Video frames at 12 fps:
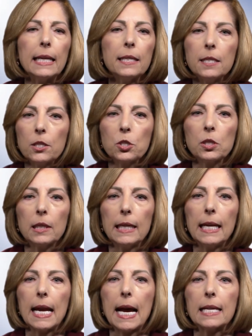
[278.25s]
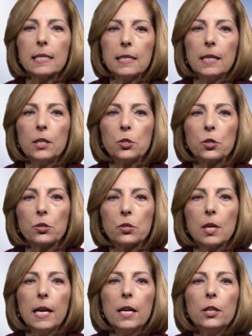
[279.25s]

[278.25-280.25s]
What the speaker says: additionally, as teachers,